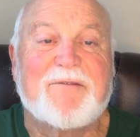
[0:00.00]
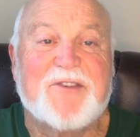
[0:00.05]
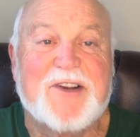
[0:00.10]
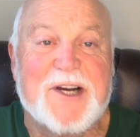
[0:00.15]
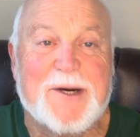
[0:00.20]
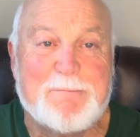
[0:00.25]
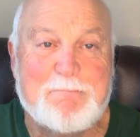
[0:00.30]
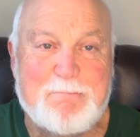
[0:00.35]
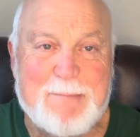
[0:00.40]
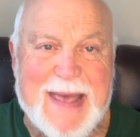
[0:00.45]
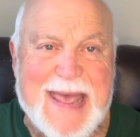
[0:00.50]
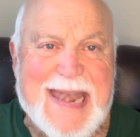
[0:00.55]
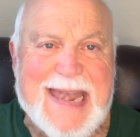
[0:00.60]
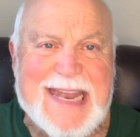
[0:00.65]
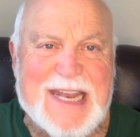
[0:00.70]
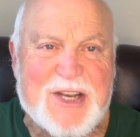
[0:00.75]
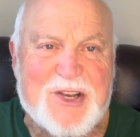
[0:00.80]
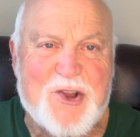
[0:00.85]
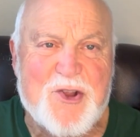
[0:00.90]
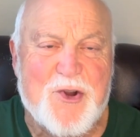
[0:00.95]

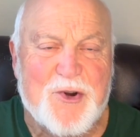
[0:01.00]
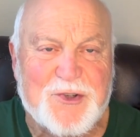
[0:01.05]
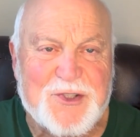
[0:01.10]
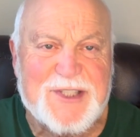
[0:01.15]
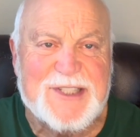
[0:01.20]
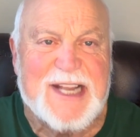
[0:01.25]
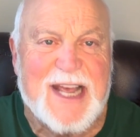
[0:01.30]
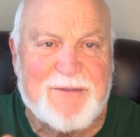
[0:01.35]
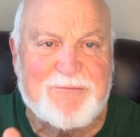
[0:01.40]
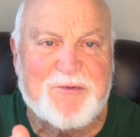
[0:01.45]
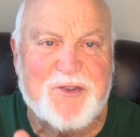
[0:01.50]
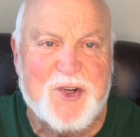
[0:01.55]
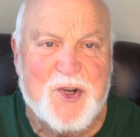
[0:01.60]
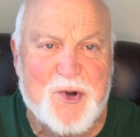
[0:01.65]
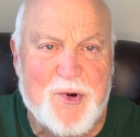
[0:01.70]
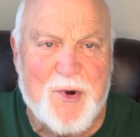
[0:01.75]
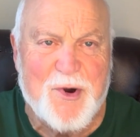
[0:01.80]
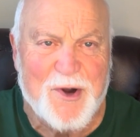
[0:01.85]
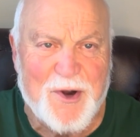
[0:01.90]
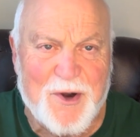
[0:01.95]
committed yourself
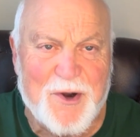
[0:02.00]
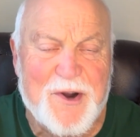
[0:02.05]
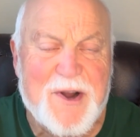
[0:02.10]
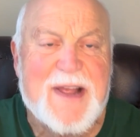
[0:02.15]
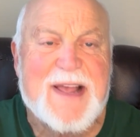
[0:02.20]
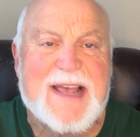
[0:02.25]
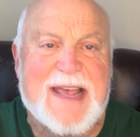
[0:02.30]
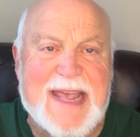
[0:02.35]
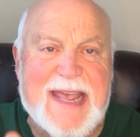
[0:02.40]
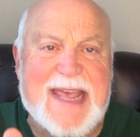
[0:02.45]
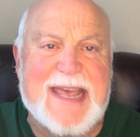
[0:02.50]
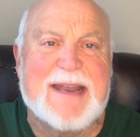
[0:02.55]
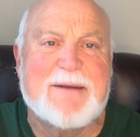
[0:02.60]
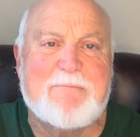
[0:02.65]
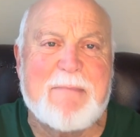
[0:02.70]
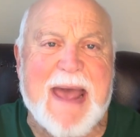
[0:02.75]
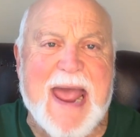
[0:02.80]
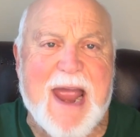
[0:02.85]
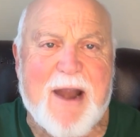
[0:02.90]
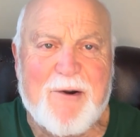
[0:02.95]
to her
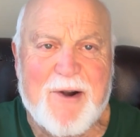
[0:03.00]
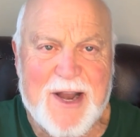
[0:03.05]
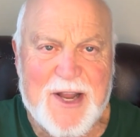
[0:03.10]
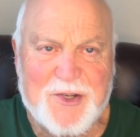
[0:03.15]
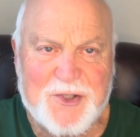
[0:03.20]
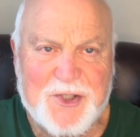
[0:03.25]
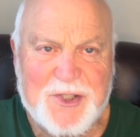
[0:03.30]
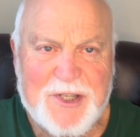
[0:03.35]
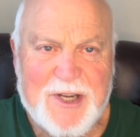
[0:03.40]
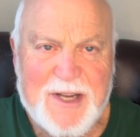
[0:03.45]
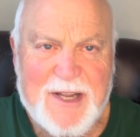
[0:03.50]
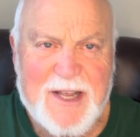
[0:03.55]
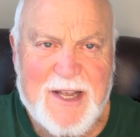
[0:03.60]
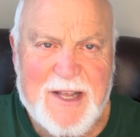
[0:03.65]
in marriage.